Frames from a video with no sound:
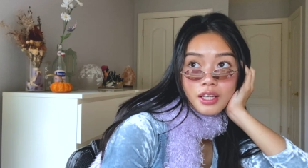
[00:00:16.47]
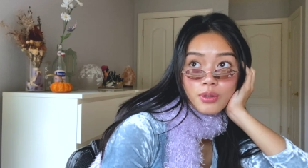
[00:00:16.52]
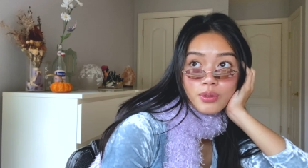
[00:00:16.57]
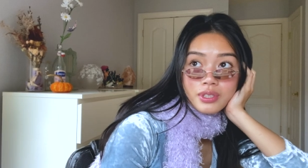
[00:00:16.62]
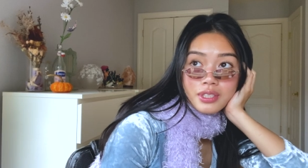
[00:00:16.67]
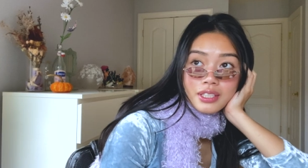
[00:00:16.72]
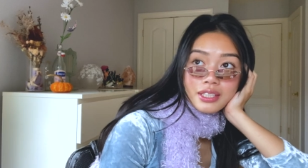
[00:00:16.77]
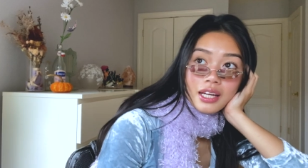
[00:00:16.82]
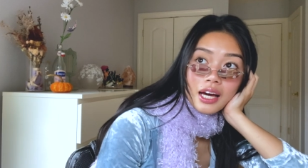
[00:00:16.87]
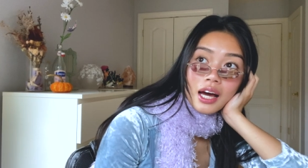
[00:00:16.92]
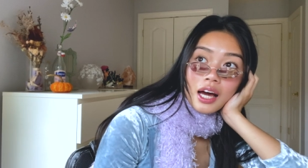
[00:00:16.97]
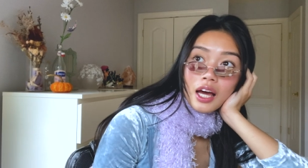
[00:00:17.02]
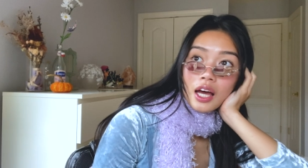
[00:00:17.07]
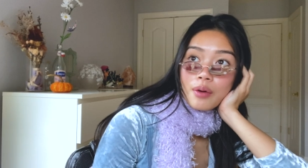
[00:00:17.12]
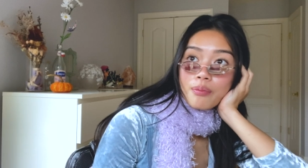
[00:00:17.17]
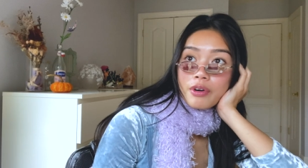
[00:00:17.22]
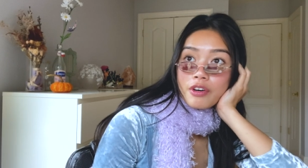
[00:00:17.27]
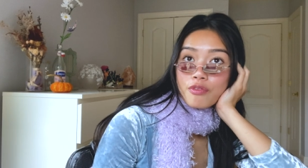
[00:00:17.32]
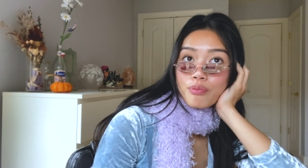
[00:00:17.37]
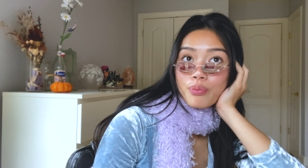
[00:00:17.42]
was a
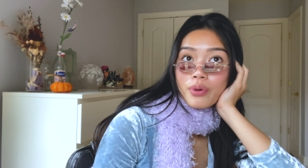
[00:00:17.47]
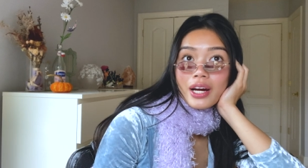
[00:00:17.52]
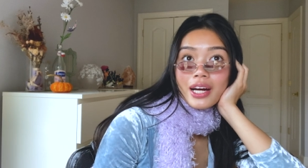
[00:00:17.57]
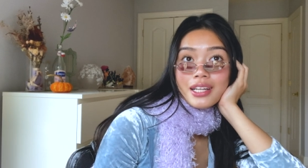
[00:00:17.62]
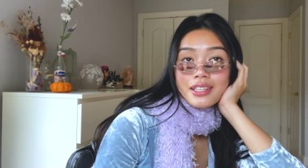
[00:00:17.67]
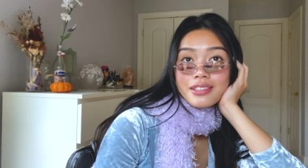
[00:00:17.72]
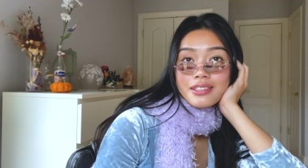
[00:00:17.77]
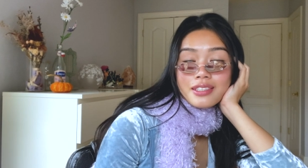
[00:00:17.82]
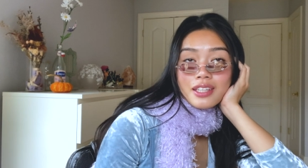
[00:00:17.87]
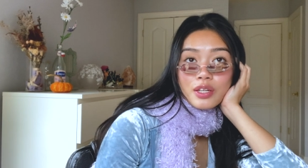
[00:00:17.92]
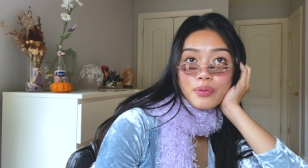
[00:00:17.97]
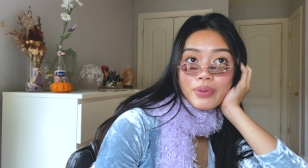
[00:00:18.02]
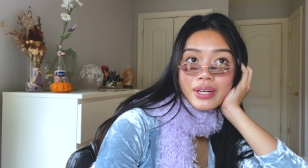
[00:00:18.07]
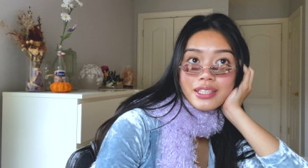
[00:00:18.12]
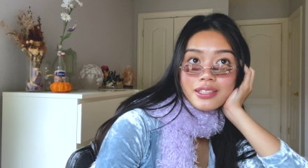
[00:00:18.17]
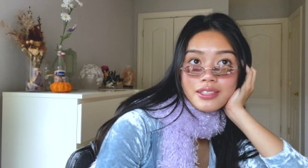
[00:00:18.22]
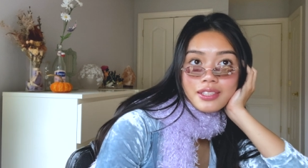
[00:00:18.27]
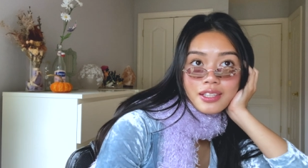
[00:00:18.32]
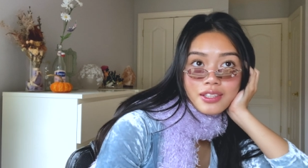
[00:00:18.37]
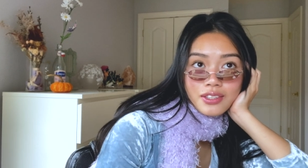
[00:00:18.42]
time of Bratz and My
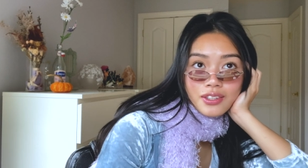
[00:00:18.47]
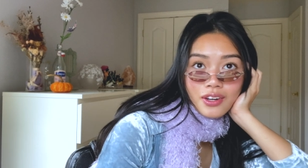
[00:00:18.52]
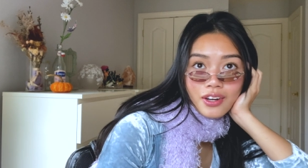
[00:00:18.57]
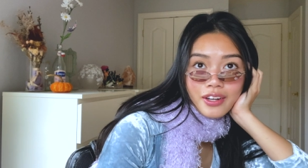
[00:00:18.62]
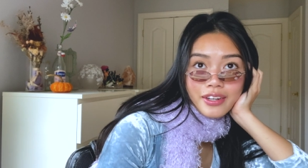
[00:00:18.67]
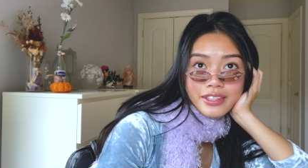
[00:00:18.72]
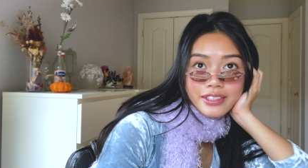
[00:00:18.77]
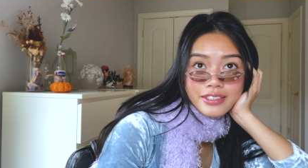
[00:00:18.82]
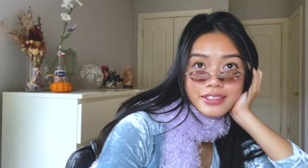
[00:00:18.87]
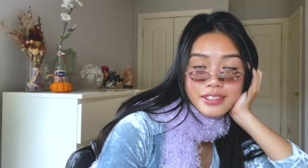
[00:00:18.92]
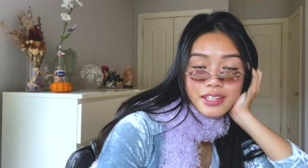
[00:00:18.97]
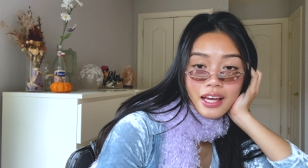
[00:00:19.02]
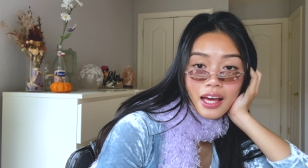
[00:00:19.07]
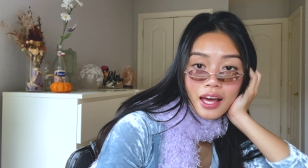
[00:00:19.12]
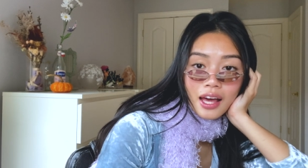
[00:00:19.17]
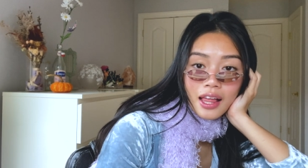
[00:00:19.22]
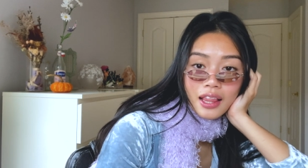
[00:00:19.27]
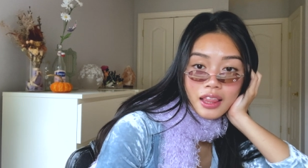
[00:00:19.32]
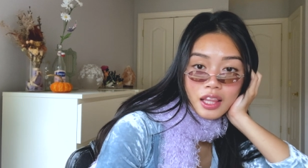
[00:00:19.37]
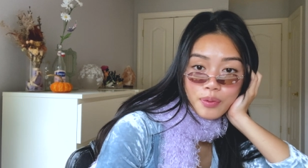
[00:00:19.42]
Scene Dolls,
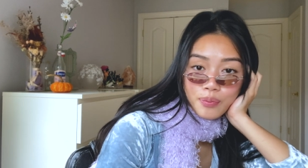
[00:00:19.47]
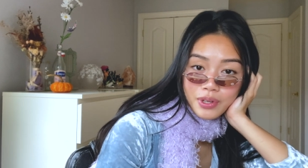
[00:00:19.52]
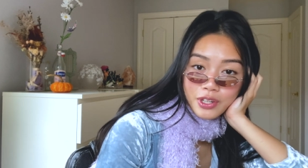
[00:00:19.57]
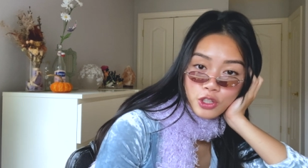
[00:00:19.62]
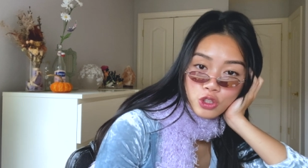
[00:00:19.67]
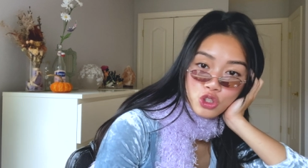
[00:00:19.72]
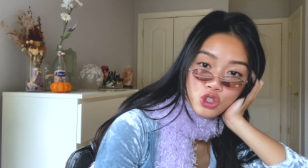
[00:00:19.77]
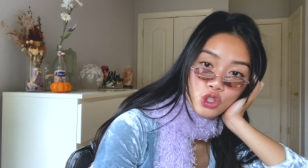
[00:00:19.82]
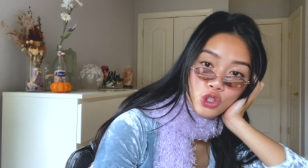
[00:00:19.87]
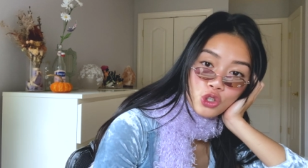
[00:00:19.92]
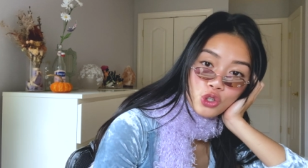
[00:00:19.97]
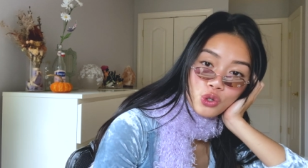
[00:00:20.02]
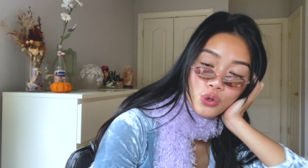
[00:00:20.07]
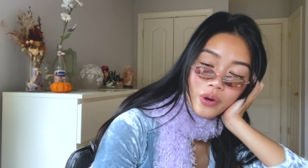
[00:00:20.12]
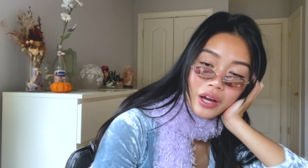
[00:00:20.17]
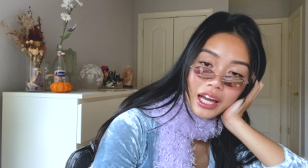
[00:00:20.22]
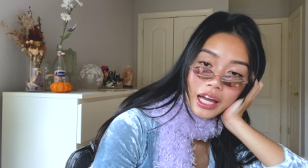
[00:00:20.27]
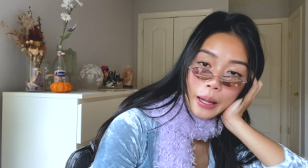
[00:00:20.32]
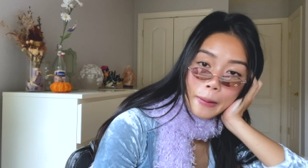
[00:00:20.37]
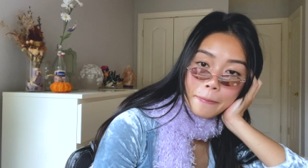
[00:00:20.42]
Limited Too,
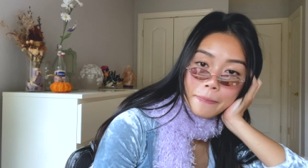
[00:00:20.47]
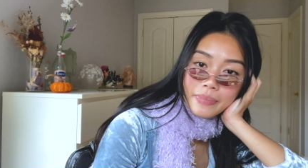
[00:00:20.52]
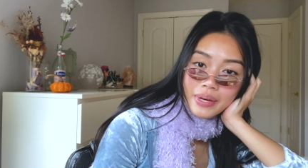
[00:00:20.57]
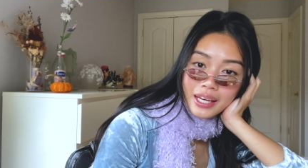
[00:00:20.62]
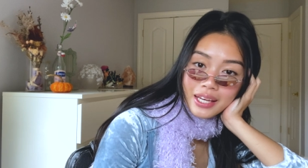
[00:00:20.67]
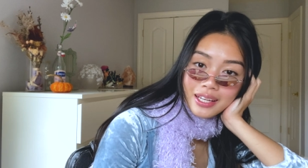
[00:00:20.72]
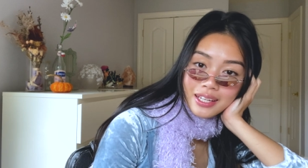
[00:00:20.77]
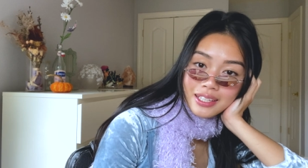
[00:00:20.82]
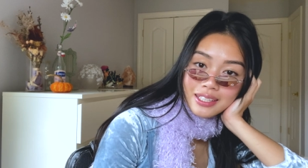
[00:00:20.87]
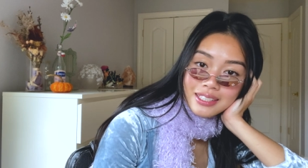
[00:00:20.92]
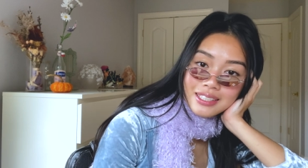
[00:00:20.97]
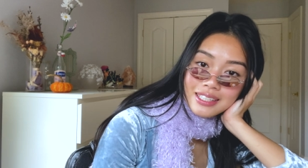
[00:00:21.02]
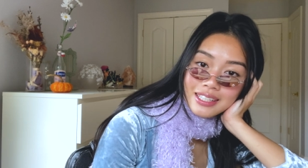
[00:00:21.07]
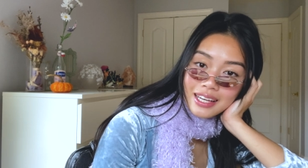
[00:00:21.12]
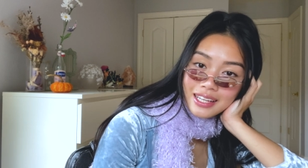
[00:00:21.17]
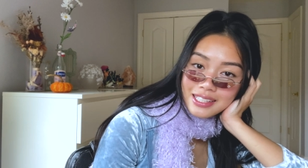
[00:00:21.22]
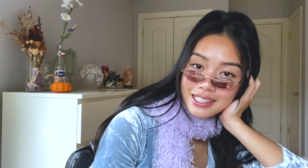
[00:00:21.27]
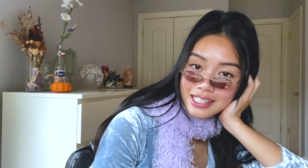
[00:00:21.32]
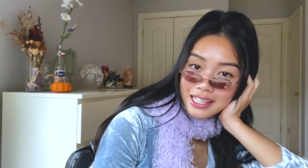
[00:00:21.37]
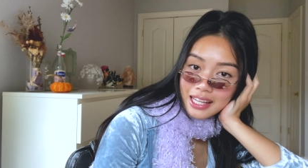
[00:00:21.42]
and pink
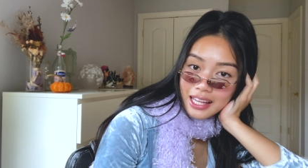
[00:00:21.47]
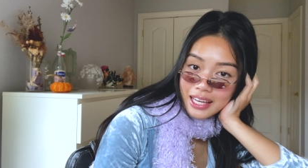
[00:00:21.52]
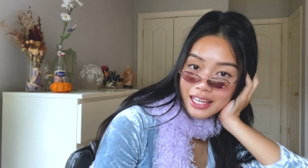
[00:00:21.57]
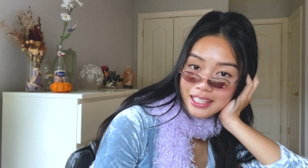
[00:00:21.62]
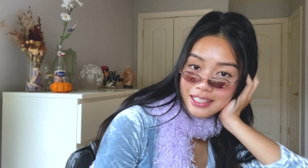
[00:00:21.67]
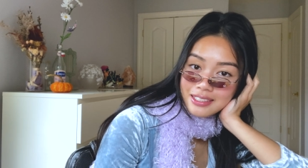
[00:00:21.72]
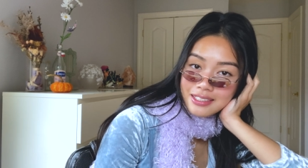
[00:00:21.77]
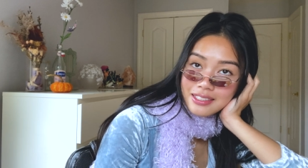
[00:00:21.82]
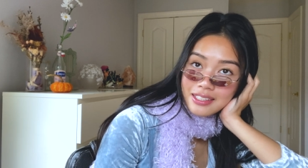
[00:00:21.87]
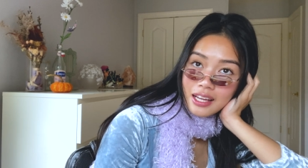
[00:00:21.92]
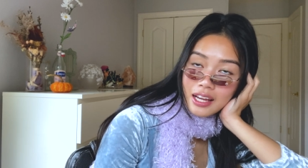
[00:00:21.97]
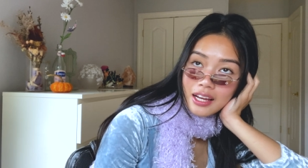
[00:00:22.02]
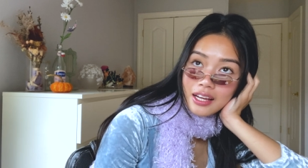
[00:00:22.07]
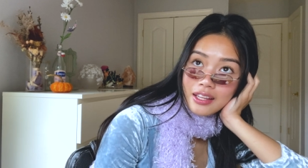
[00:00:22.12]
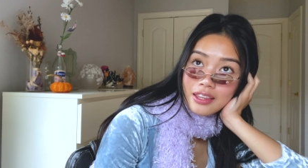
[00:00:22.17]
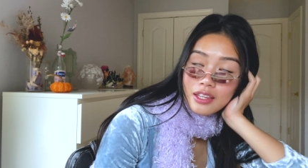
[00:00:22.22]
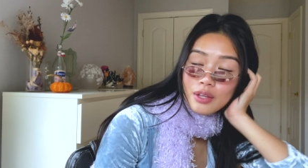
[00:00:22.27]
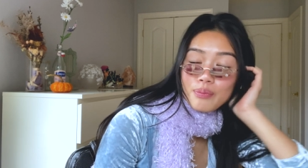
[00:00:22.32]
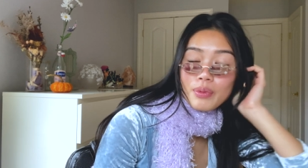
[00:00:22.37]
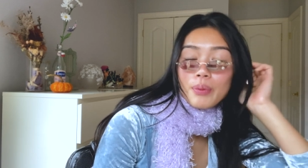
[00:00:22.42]
DS Lites,
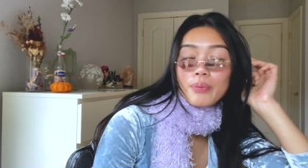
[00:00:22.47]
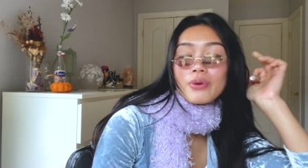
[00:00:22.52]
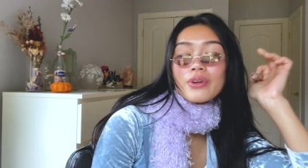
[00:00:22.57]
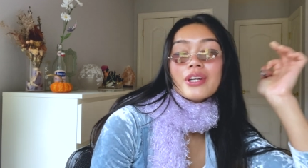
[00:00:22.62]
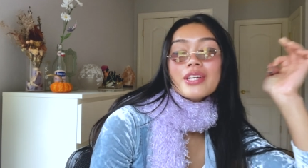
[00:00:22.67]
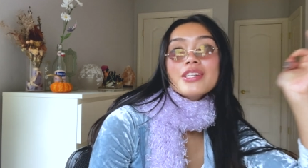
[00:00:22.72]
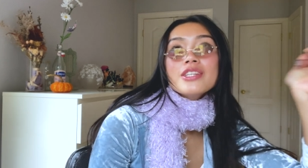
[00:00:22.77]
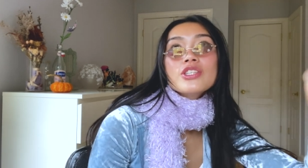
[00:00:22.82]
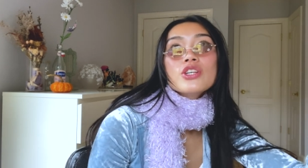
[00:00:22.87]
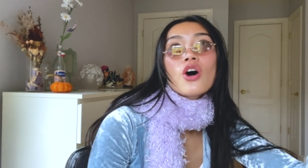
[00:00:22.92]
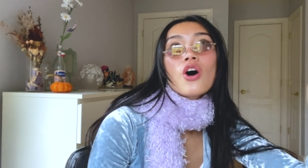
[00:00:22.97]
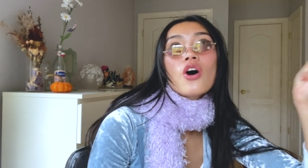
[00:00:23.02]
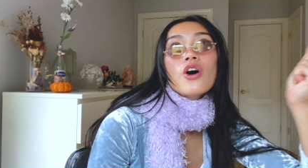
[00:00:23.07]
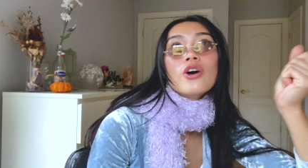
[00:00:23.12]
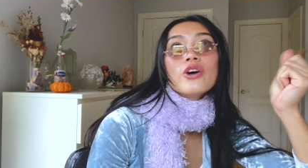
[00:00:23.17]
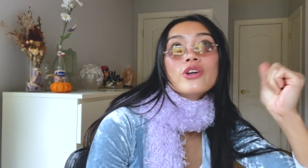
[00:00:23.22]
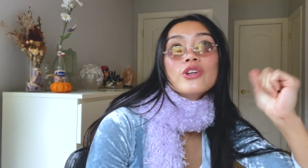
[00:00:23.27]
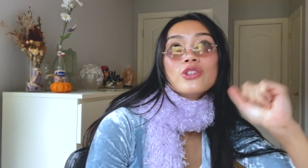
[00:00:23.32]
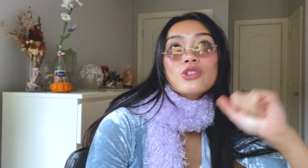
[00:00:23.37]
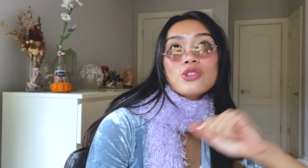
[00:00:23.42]
and the memories
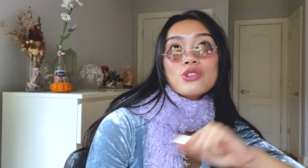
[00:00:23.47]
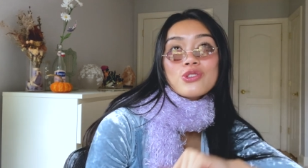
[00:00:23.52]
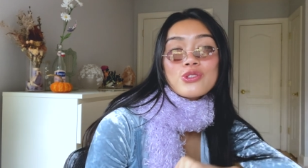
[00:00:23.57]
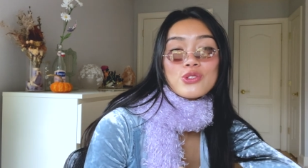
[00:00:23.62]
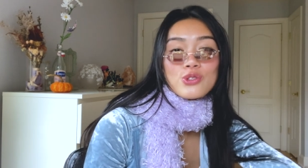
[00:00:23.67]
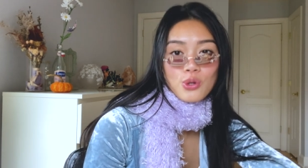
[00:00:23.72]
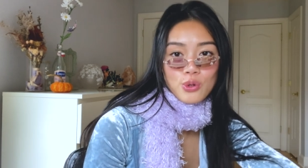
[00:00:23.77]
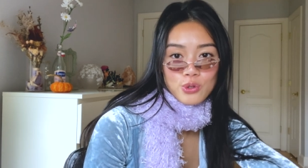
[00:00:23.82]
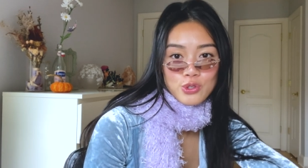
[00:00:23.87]
are so